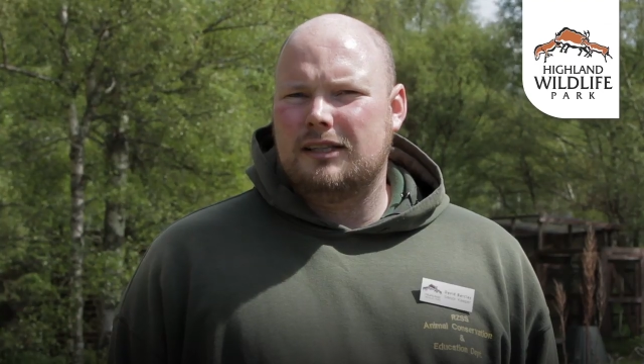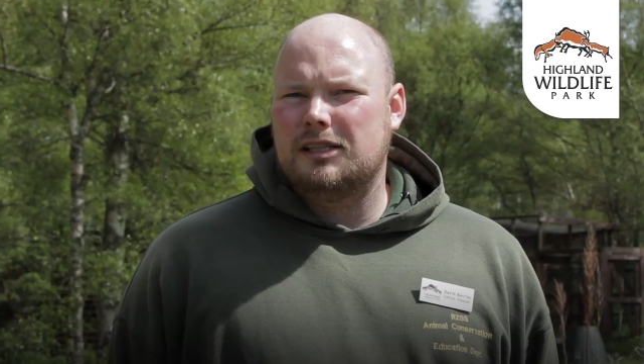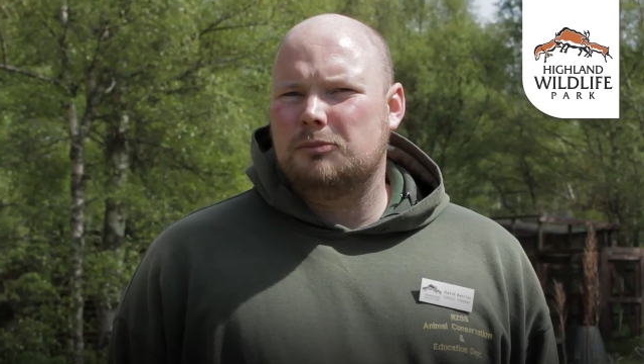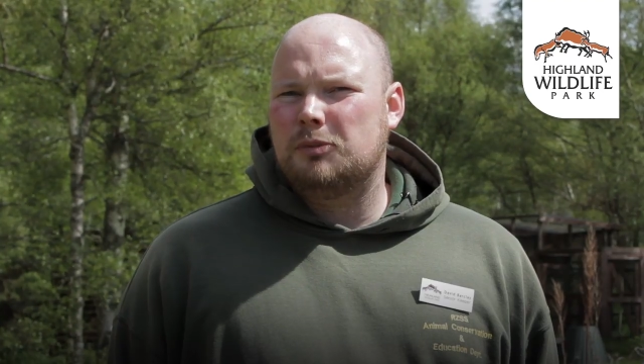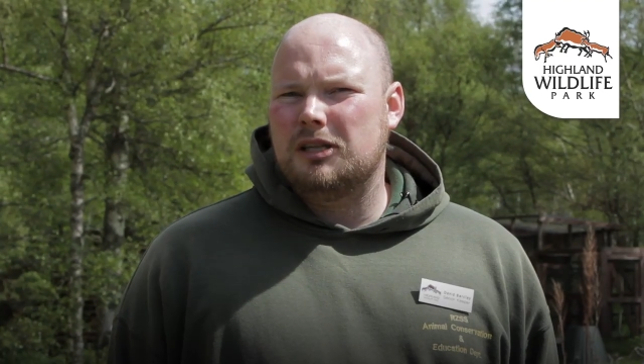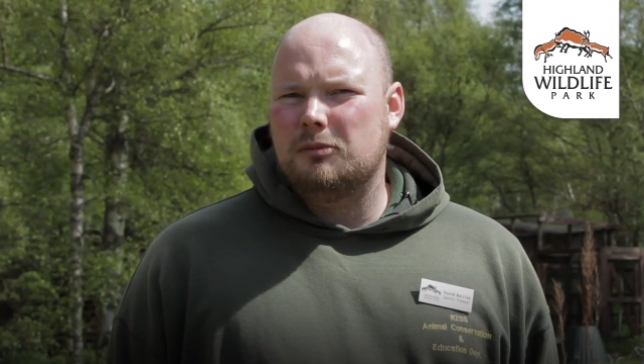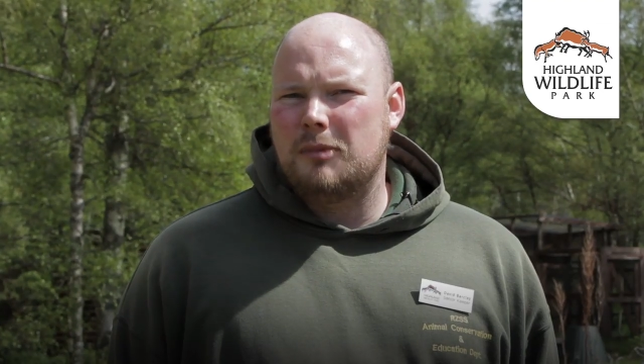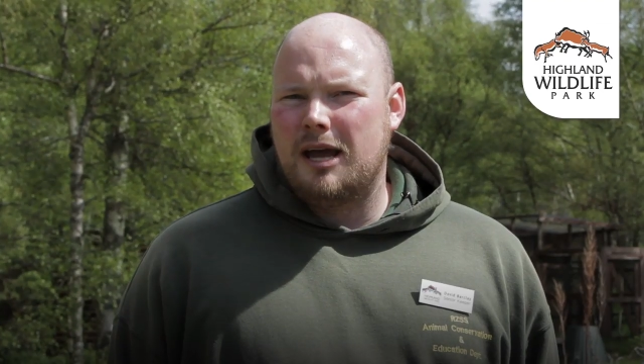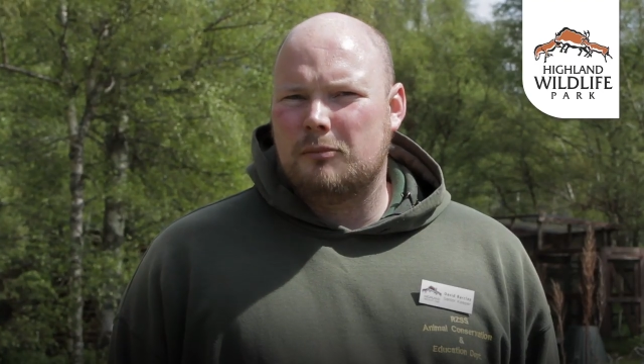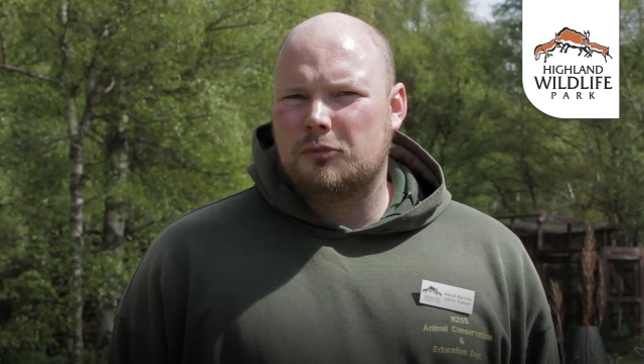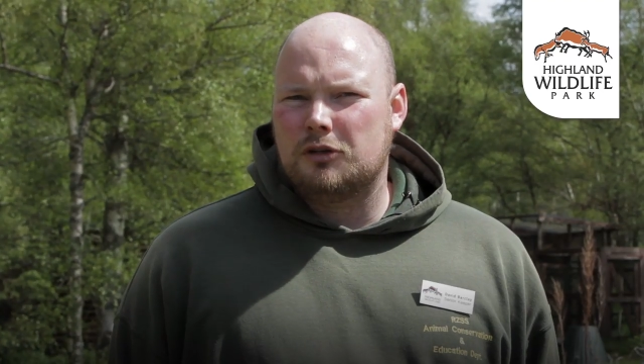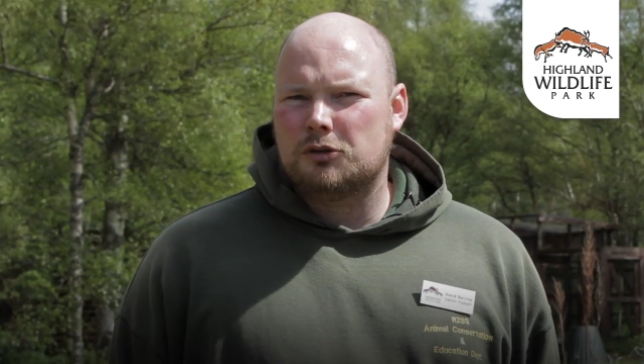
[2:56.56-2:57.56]
EEP
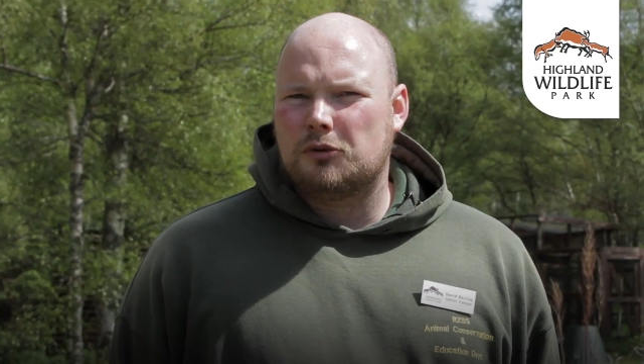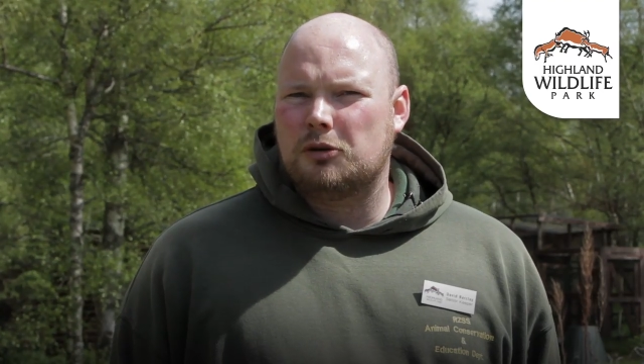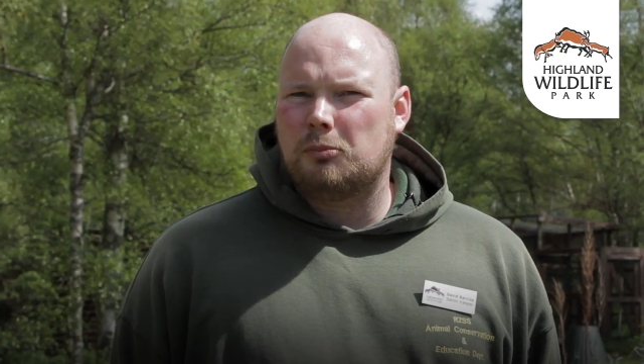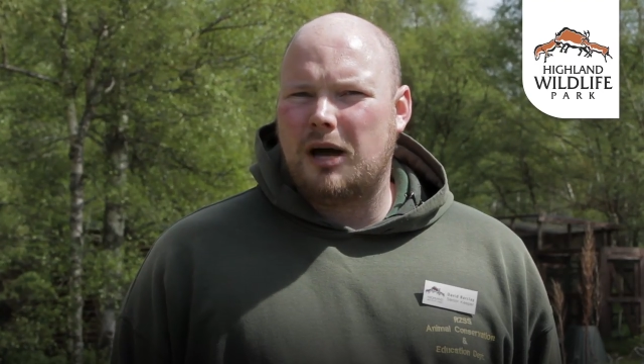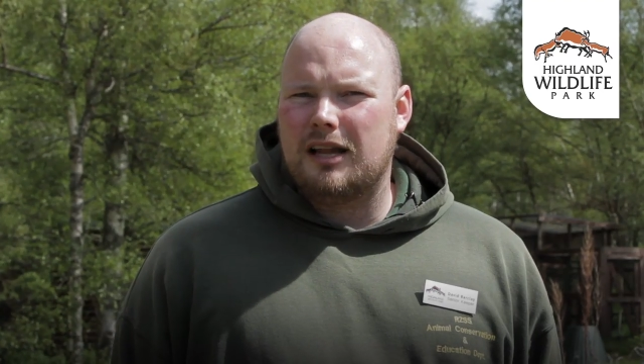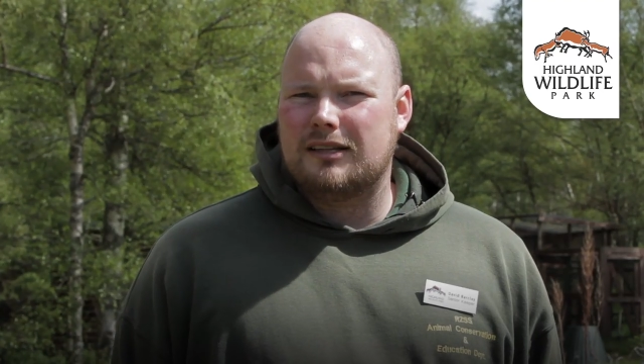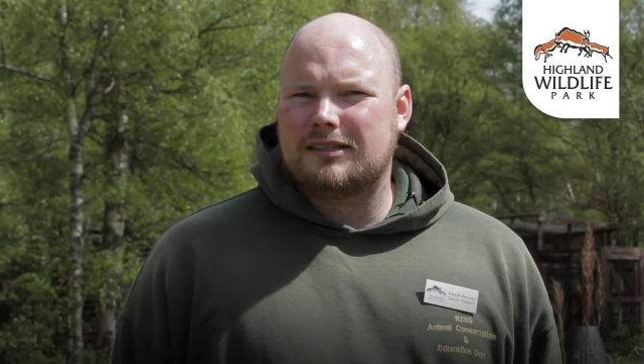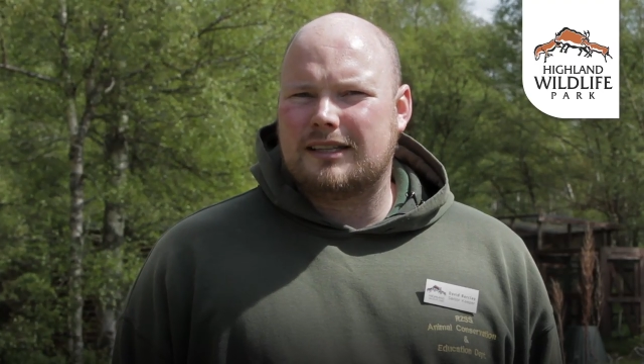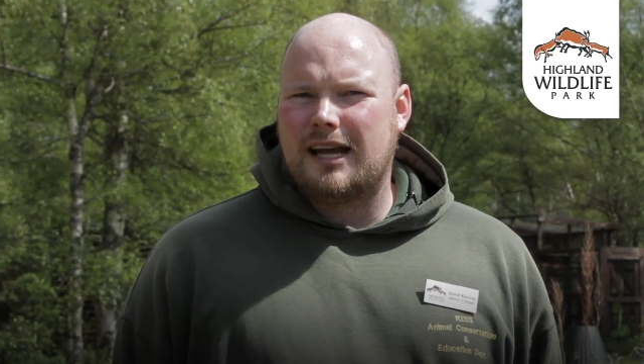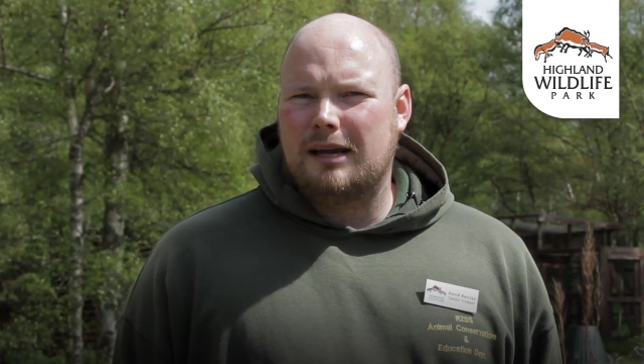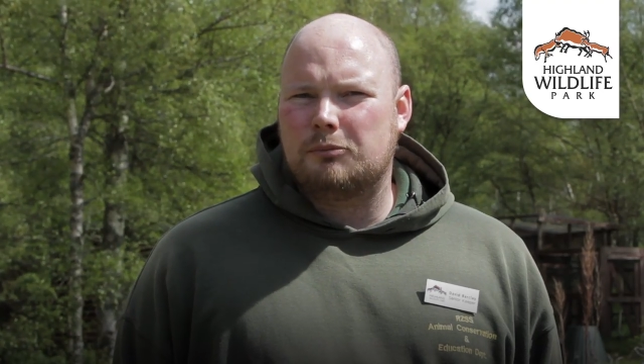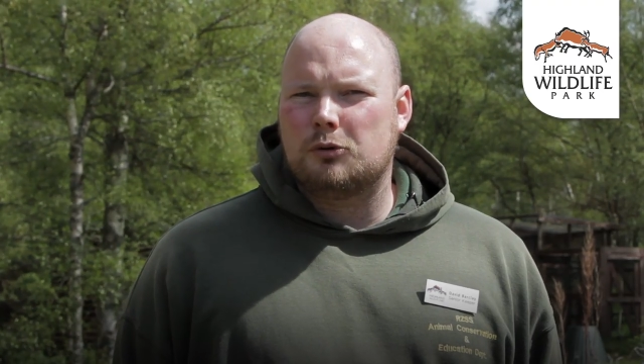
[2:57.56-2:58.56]
members with the Pallas Cat